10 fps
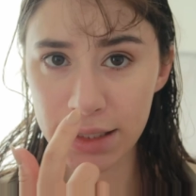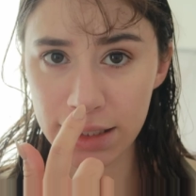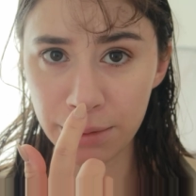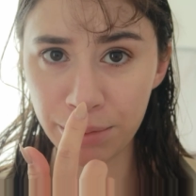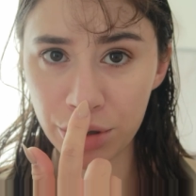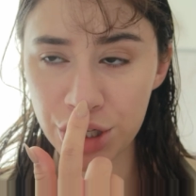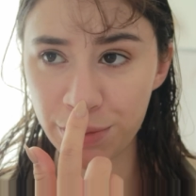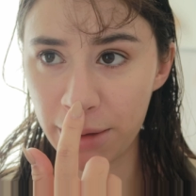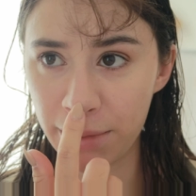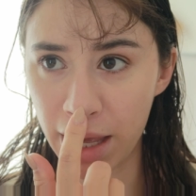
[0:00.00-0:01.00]
It did push
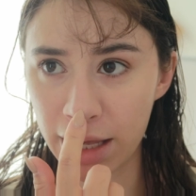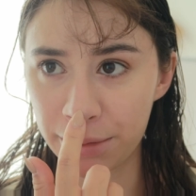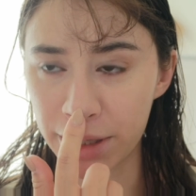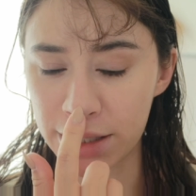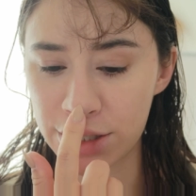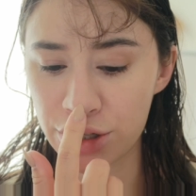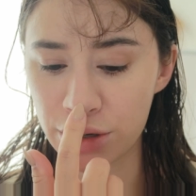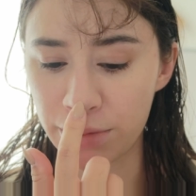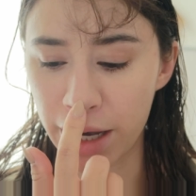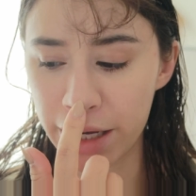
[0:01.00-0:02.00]
my makeup
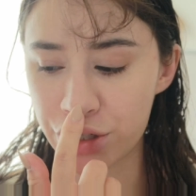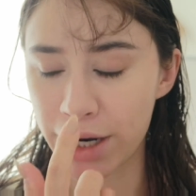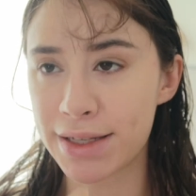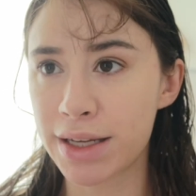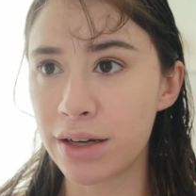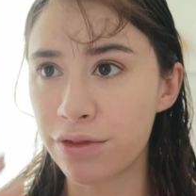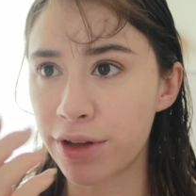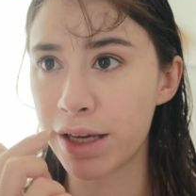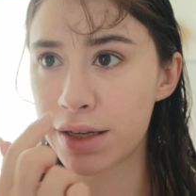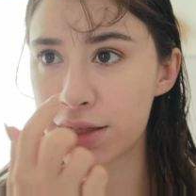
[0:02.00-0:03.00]
into my dry skin
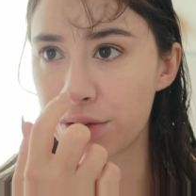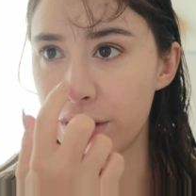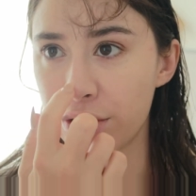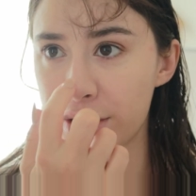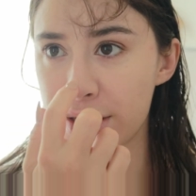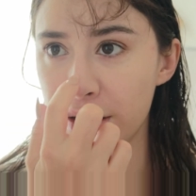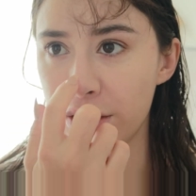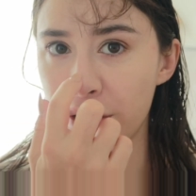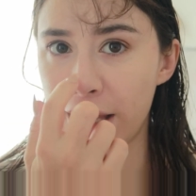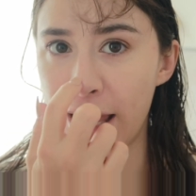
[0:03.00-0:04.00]
flakes, so it looks a
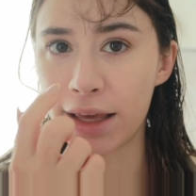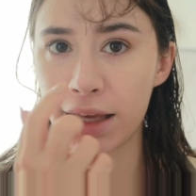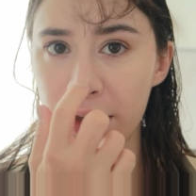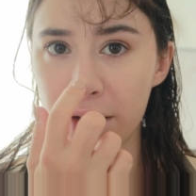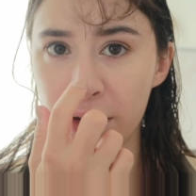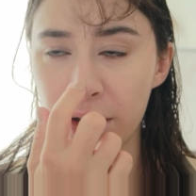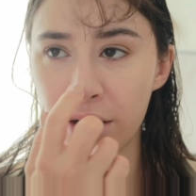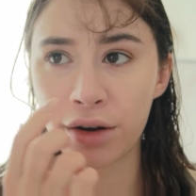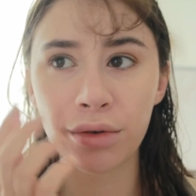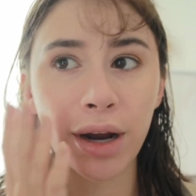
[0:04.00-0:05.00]
little cakey
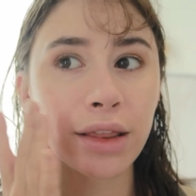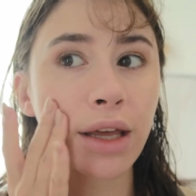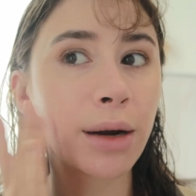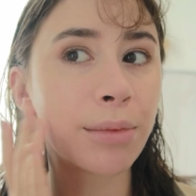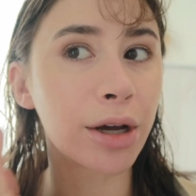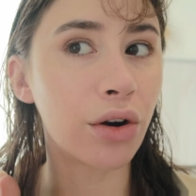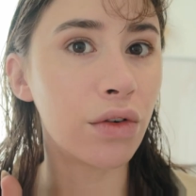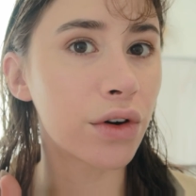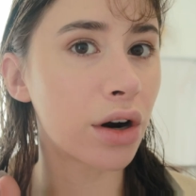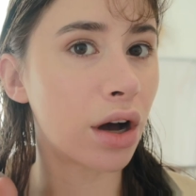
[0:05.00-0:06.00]
right there. But
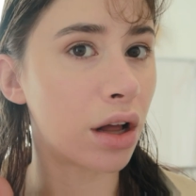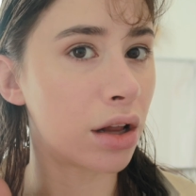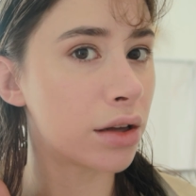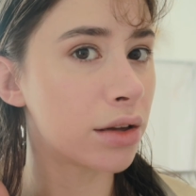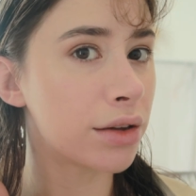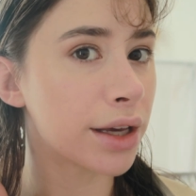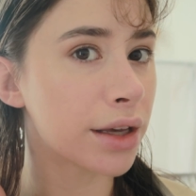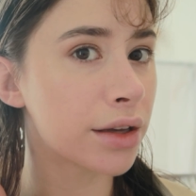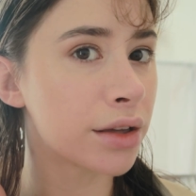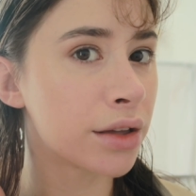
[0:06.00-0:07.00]
overall,
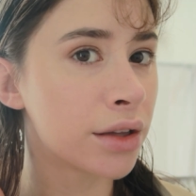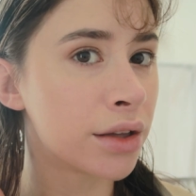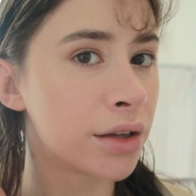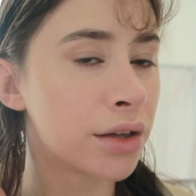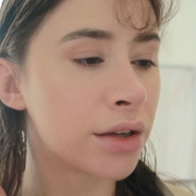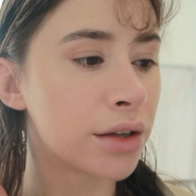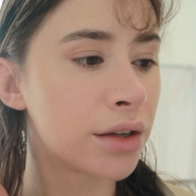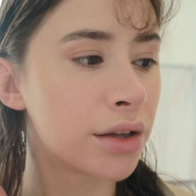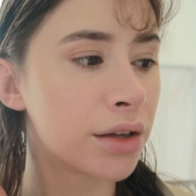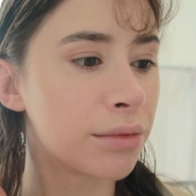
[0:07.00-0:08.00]
like,
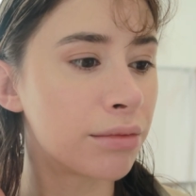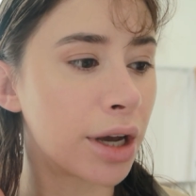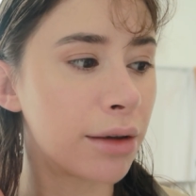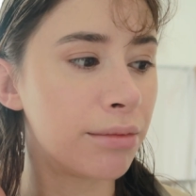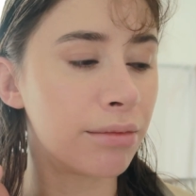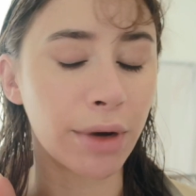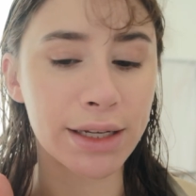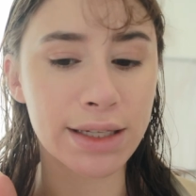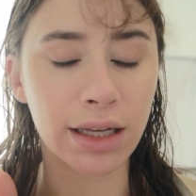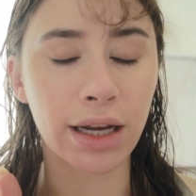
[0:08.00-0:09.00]
my
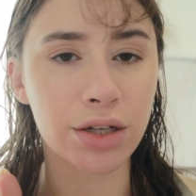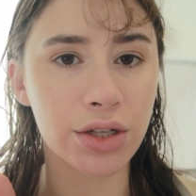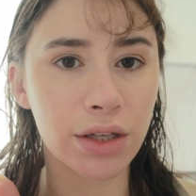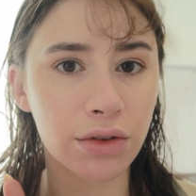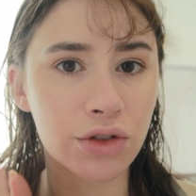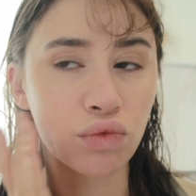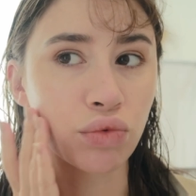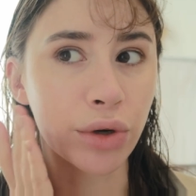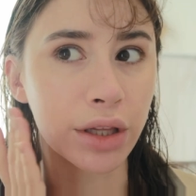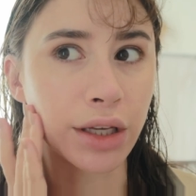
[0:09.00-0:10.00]
skin actually looks
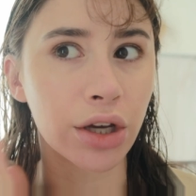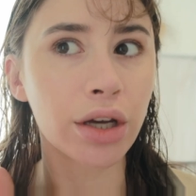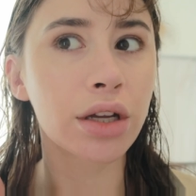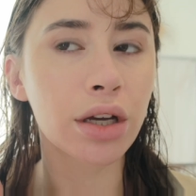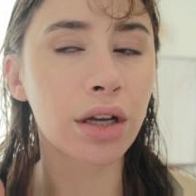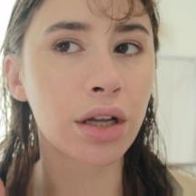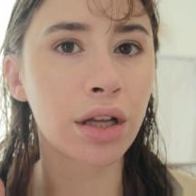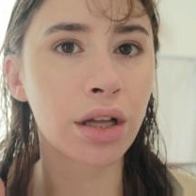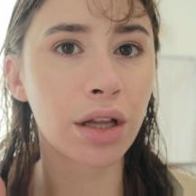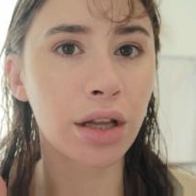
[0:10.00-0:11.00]
really good.
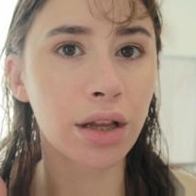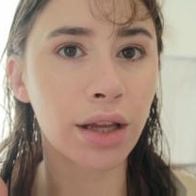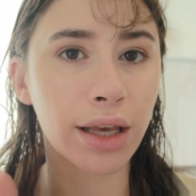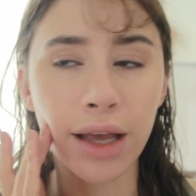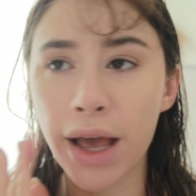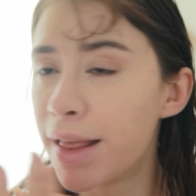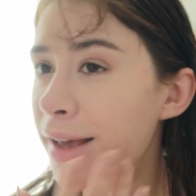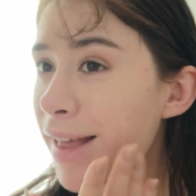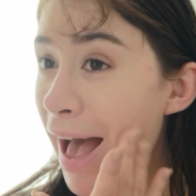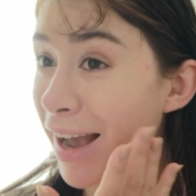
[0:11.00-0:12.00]
Like, it
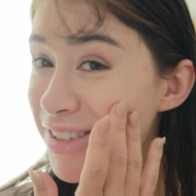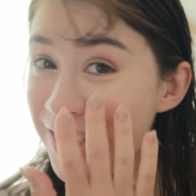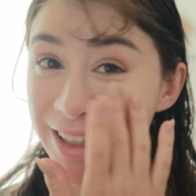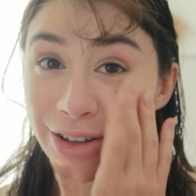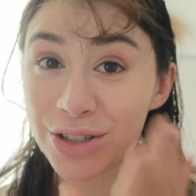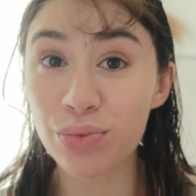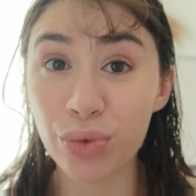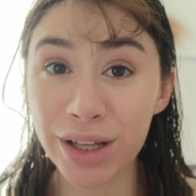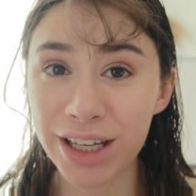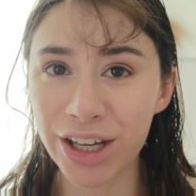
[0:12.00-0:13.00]
actually looks
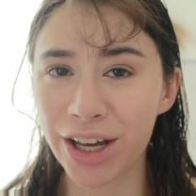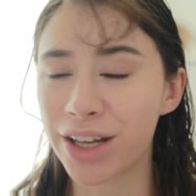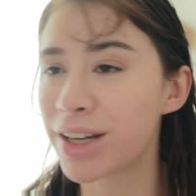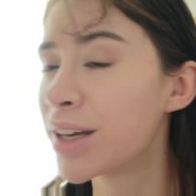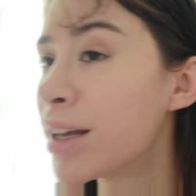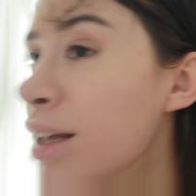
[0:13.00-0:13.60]
really good.